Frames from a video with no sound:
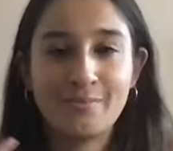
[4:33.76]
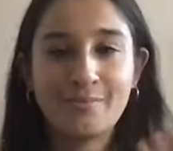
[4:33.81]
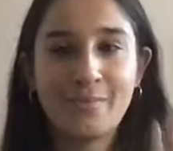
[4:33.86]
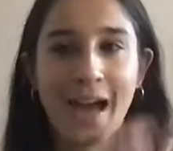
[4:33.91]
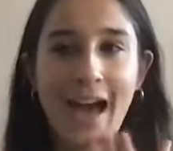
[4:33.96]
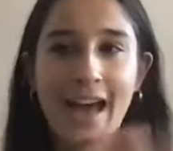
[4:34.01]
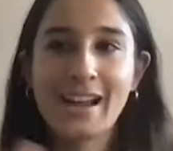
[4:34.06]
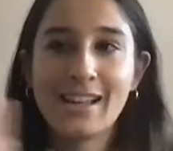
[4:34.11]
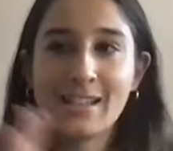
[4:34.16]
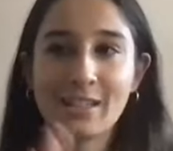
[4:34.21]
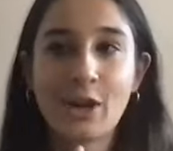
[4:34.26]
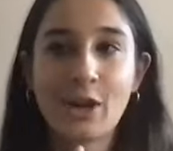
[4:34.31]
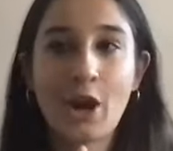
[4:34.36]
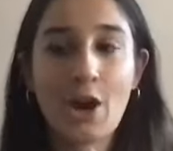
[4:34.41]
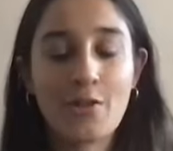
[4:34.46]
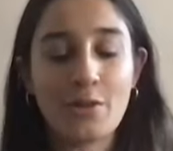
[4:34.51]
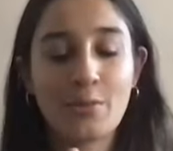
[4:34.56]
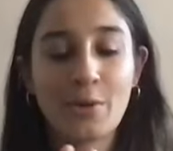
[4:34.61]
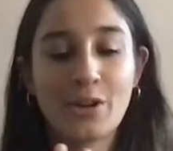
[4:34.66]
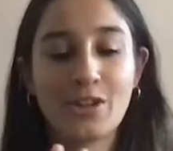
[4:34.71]
had it as a
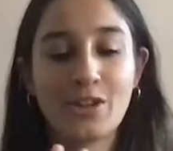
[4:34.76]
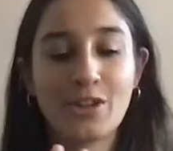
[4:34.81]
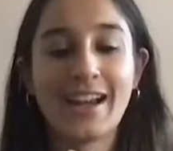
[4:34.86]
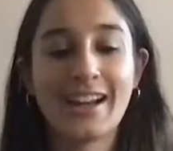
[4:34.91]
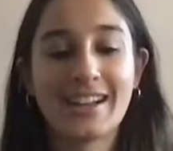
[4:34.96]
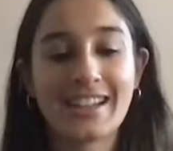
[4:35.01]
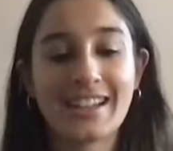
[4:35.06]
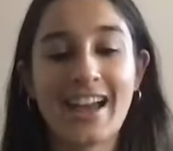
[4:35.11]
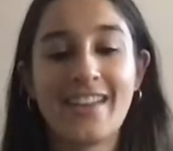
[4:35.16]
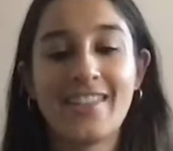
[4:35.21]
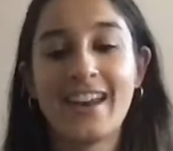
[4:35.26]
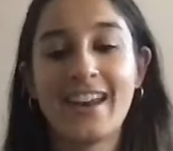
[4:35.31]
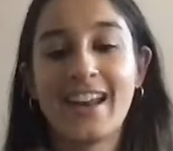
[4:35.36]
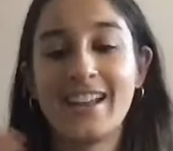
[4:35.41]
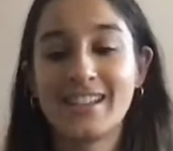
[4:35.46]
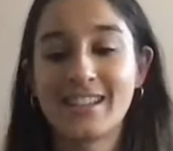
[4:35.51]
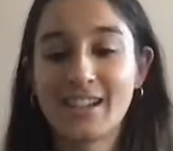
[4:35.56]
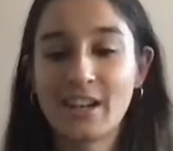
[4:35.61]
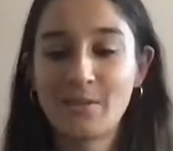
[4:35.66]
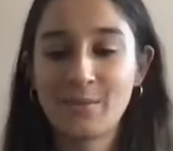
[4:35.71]
COVID project and then
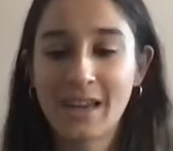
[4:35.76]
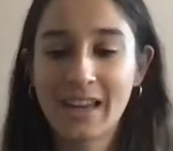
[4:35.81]
ended up